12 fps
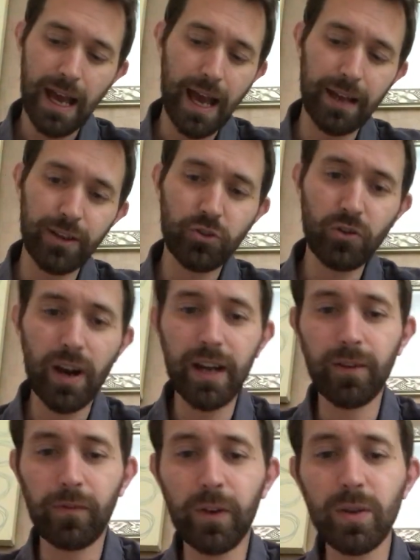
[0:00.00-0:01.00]
Anna
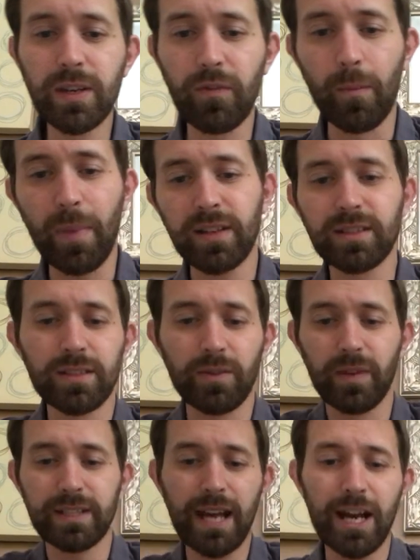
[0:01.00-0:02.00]
tried a few different buttons
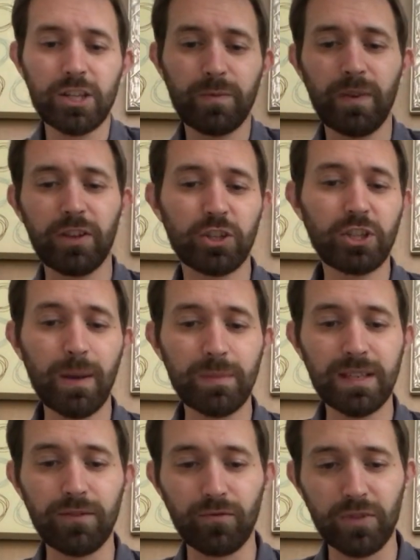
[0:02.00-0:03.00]
on the dash, but the ship
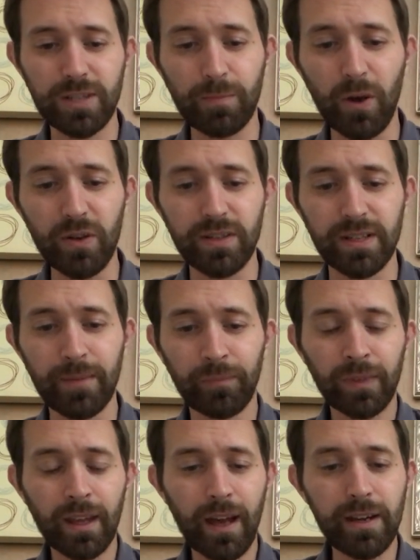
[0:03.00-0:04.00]
didn't respond.
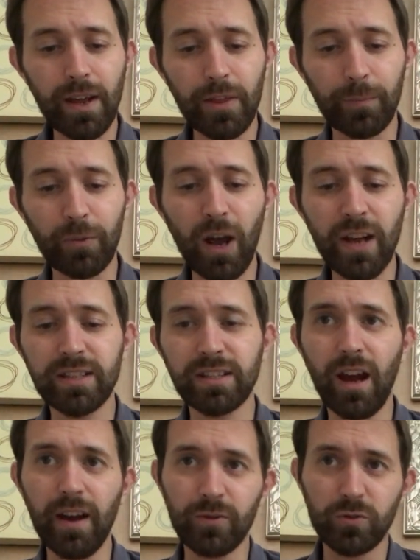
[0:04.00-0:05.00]
Another brass
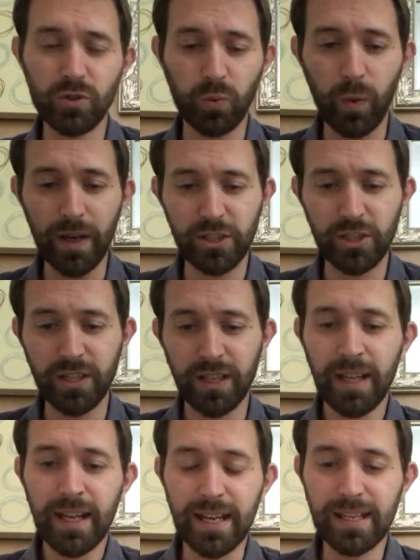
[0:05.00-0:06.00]
dial twitched
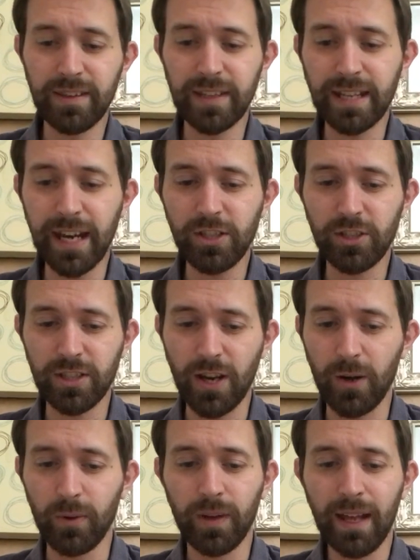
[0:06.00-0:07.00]
into the danger
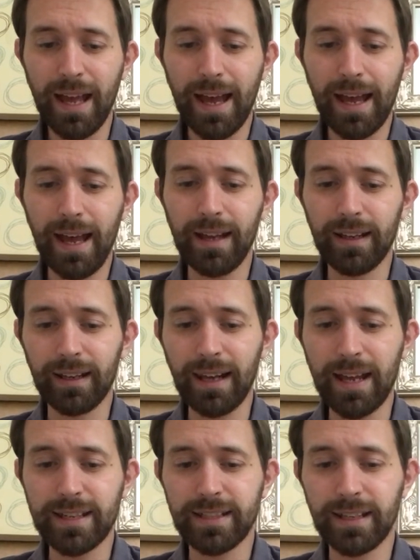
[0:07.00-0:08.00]
zone. Anna
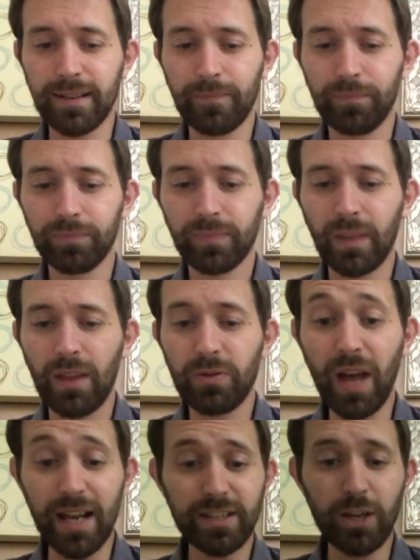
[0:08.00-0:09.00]
glared at it.
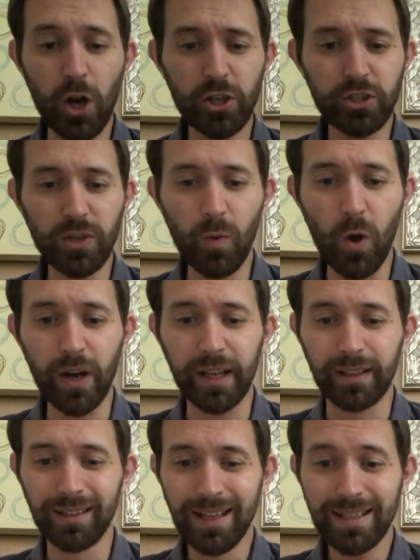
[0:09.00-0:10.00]
"That's the oxygen
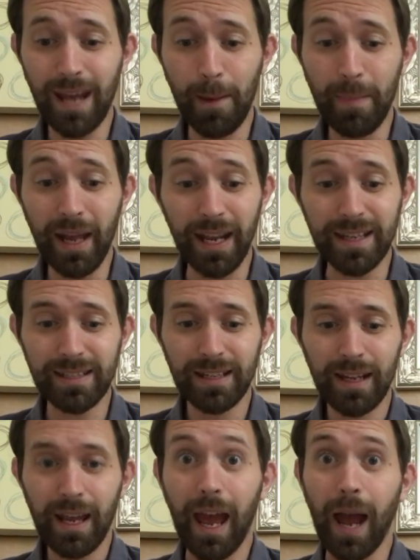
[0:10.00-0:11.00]
warning. 10 minutes
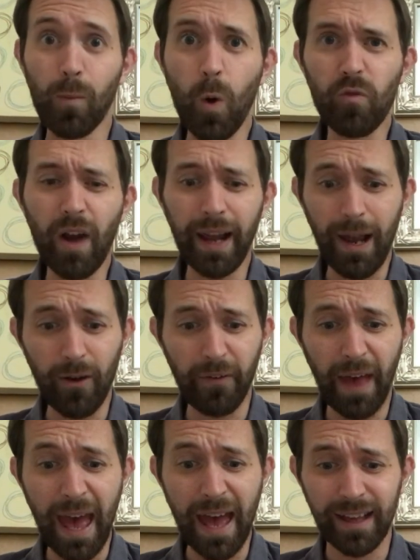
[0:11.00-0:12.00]
and we'll run out of
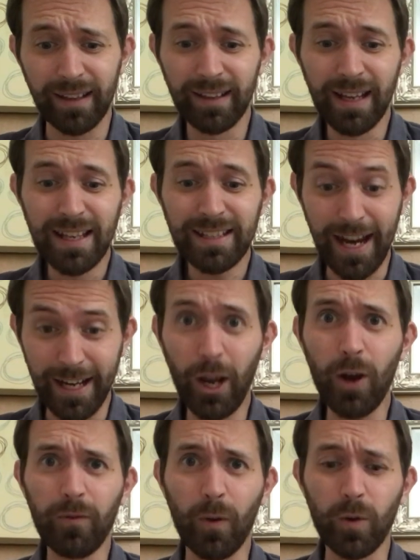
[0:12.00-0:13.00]
air. Take
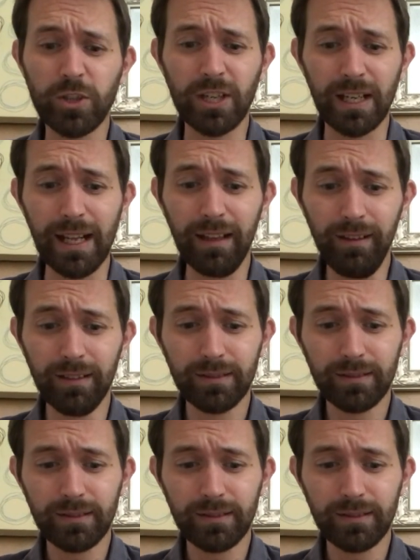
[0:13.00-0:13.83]
over, would you, Lil?"